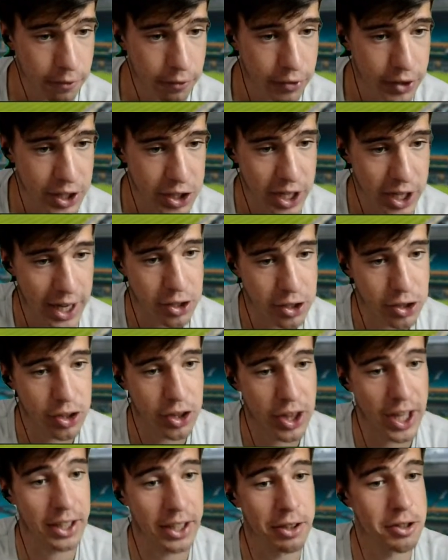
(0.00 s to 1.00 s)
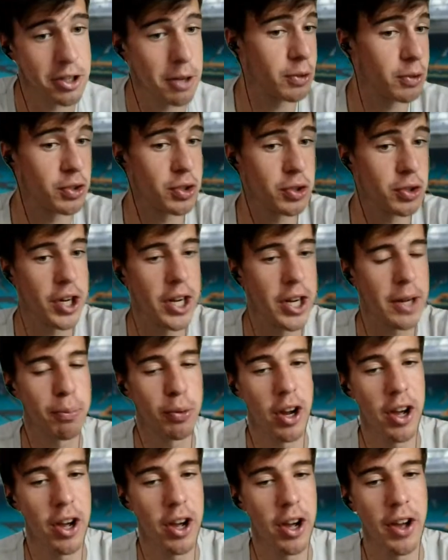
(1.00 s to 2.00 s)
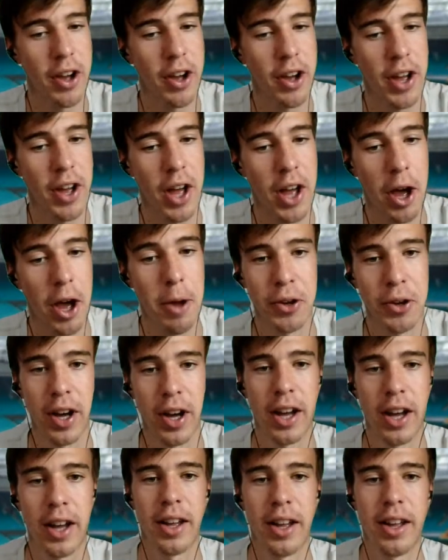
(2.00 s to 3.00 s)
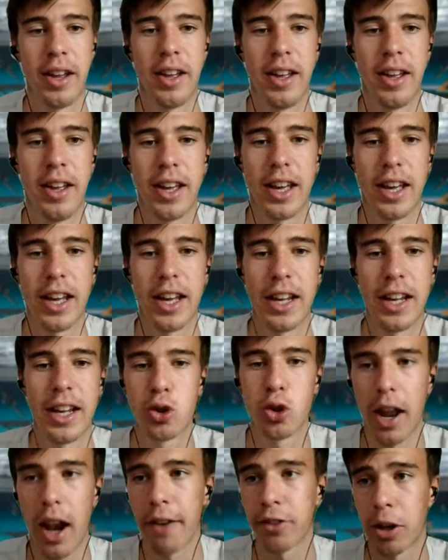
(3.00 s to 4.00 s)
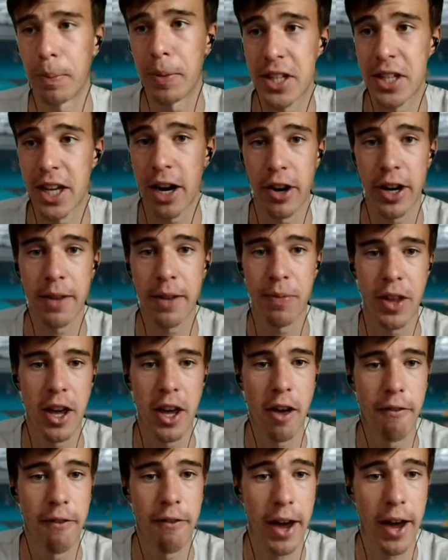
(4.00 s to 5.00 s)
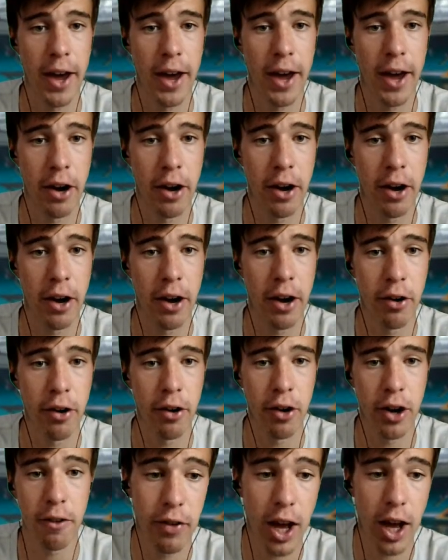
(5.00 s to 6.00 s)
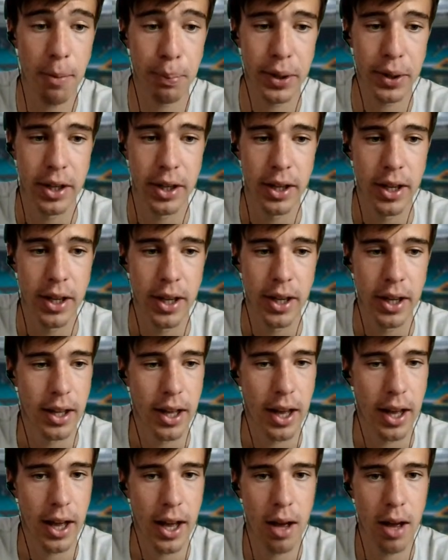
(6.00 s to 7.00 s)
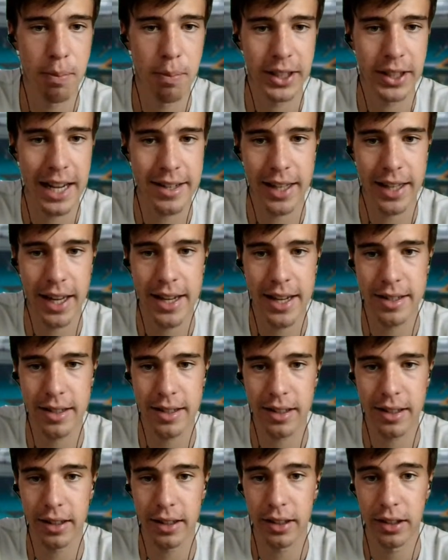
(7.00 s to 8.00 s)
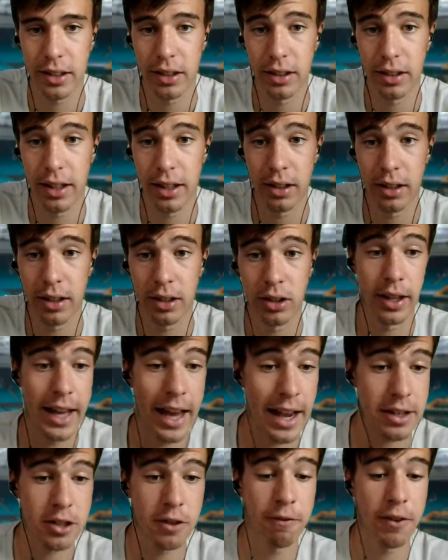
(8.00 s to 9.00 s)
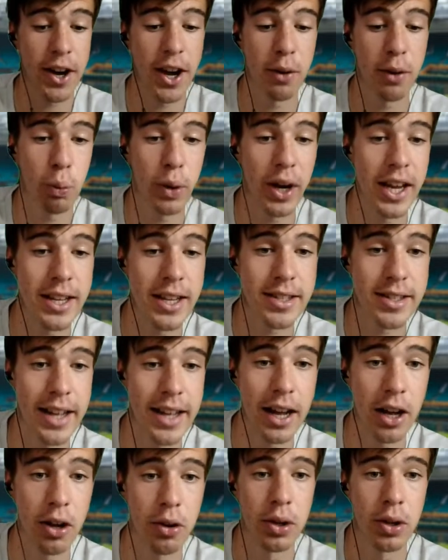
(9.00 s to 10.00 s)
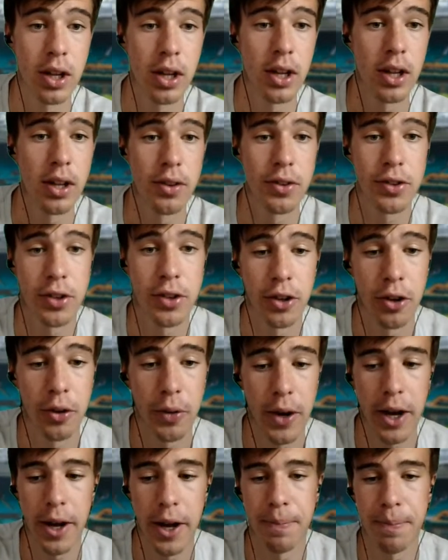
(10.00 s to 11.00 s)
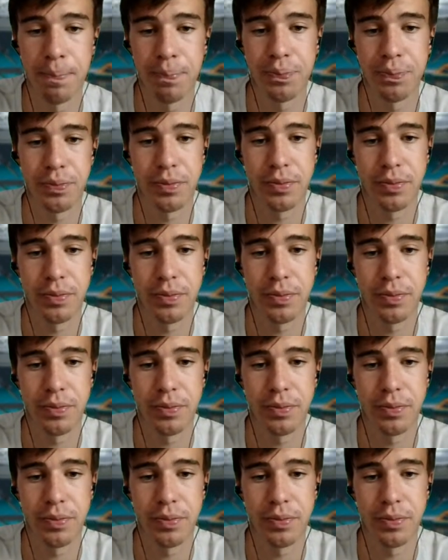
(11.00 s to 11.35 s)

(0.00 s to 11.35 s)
thank you so much for joining, bro. I hope you are enjoying our live commentary. Federer, 5-love up. Gasquet, he has to find ways now to,